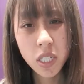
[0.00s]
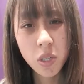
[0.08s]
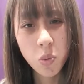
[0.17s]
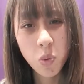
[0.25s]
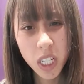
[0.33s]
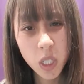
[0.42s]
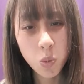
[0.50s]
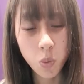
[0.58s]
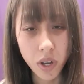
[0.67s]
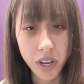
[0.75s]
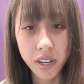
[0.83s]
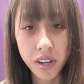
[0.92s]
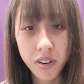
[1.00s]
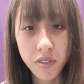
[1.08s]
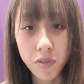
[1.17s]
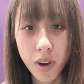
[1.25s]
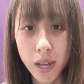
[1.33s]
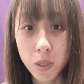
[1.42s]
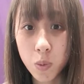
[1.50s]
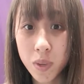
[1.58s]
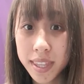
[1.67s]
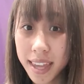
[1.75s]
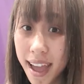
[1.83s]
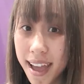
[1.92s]
Which word rhymes
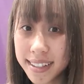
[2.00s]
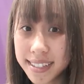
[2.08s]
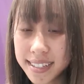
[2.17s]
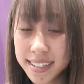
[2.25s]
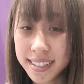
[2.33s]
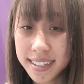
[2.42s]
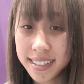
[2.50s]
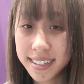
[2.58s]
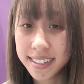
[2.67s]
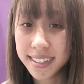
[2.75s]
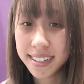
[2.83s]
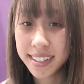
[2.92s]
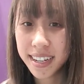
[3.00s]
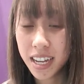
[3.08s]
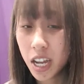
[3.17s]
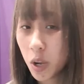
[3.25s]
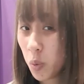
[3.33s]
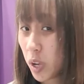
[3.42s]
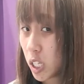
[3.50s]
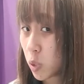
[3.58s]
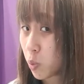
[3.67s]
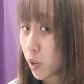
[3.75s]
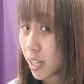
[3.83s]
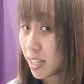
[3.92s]
with cat?
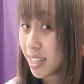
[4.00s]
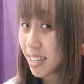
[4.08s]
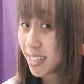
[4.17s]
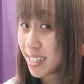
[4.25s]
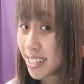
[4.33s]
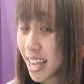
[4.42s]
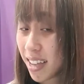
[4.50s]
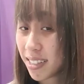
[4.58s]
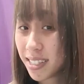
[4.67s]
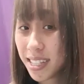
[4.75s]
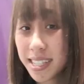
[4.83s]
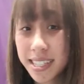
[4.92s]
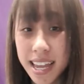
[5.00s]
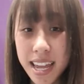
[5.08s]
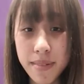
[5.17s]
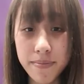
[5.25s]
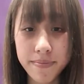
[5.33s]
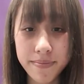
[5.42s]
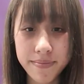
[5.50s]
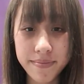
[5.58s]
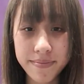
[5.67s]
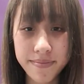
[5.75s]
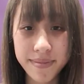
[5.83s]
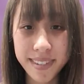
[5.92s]
Which word sounds the same
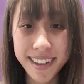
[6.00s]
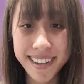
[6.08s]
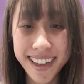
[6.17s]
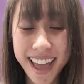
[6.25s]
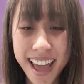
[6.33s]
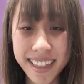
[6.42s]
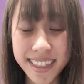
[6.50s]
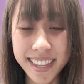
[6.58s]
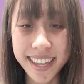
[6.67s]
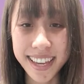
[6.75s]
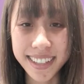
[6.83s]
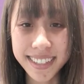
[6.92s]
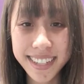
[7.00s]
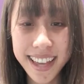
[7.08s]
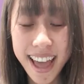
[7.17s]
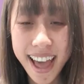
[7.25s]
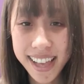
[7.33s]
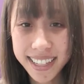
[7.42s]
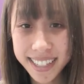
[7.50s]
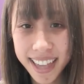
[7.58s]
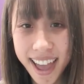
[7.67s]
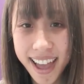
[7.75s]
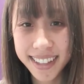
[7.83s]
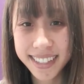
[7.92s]
at the end as
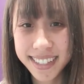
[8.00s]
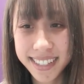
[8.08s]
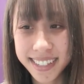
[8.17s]
cat?